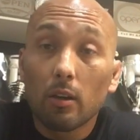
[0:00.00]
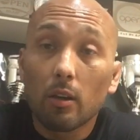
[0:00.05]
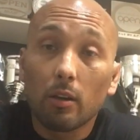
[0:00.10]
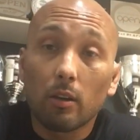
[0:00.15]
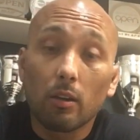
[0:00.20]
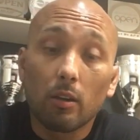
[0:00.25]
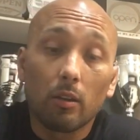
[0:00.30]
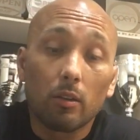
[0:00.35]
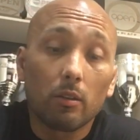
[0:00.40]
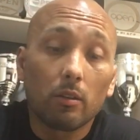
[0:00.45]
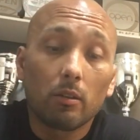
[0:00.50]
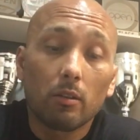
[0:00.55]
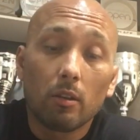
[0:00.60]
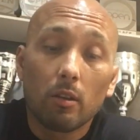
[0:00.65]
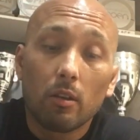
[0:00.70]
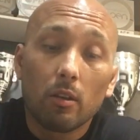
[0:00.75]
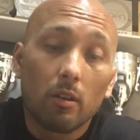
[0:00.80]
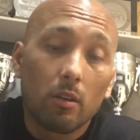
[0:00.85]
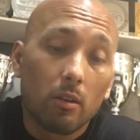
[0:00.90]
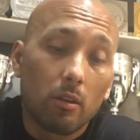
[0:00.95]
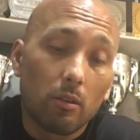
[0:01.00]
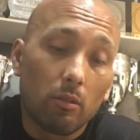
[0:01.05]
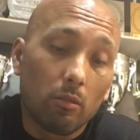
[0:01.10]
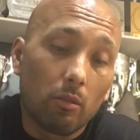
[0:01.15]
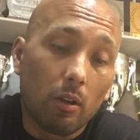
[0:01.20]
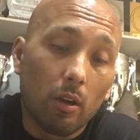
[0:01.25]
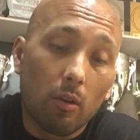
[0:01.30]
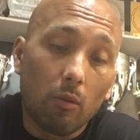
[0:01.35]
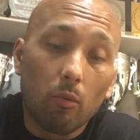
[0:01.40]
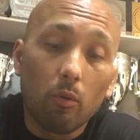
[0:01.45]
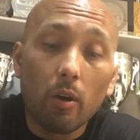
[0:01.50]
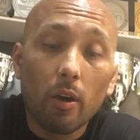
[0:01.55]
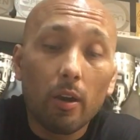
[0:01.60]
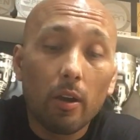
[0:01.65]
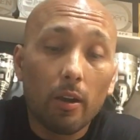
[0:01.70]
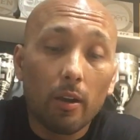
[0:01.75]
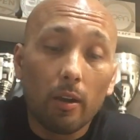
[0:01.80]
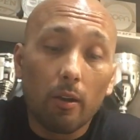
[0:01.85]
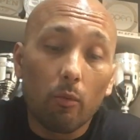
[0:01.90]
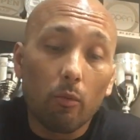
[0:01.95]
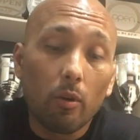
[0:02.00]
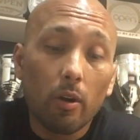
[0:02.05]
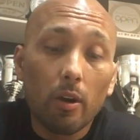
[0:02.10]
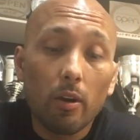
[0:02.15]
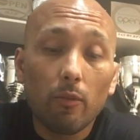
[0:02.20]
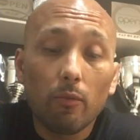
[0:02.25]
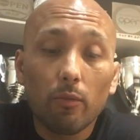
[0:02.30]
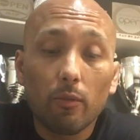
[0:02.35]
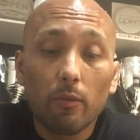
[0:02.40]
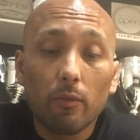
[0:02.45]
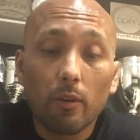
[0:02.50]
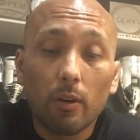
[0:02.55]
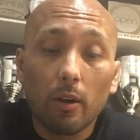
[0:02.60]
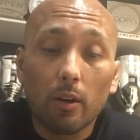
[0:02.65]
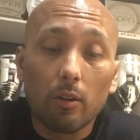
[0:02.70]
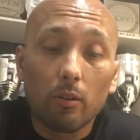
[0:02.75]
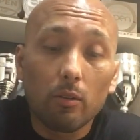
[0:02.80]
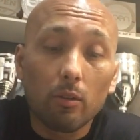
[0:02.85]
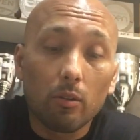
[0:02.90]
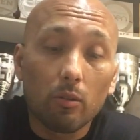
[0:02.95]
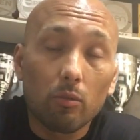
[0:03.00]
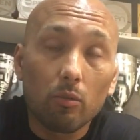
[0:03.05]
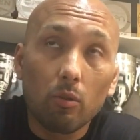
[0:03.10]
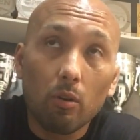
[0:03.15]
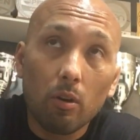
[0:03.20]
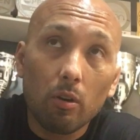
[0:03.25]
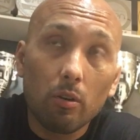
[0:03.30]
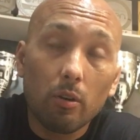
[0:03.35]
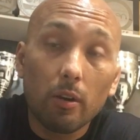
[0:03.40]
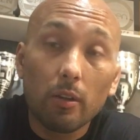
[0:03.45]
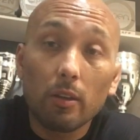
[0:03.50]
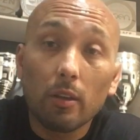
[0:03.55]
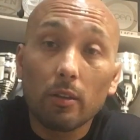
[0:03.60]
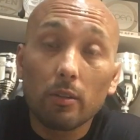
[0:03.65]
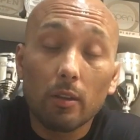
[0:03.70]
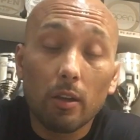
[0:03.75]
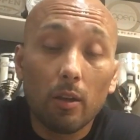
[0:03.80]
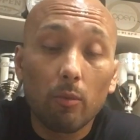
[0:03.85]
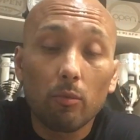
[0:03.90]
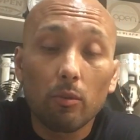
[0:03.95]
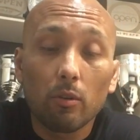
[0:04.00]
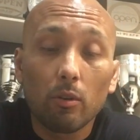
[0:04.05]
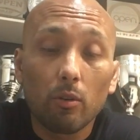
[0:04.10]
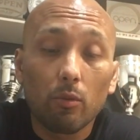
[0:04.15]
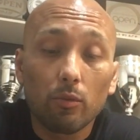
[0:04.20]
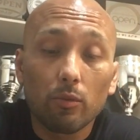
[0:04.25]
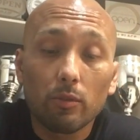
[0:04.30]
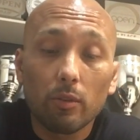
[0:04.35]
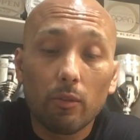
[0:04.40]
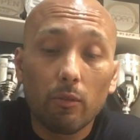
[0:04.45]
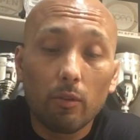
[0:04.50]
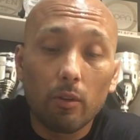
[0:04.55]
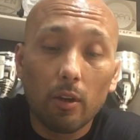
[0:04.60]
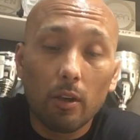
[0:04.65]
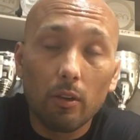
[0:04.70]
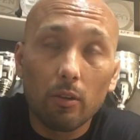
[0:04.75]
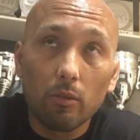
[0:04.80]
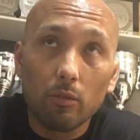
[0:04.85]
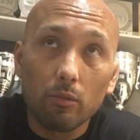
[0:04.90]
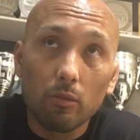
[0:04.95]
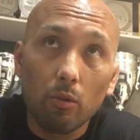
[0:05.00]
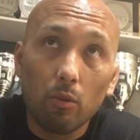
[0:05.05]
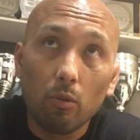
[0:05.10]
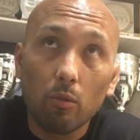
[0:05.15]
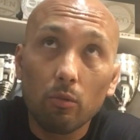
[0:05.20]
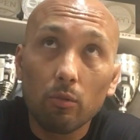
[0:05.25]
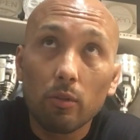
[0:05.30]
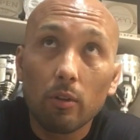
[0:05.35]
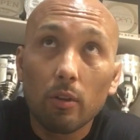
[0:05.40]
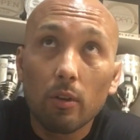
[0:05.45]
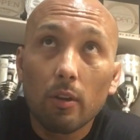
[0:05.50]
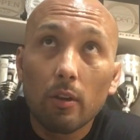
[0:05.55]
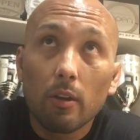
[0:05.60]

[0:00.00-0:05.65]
Again, you got a wife, I got a wife, I got a daughter at that time, Danielle was 7 or 8 years old,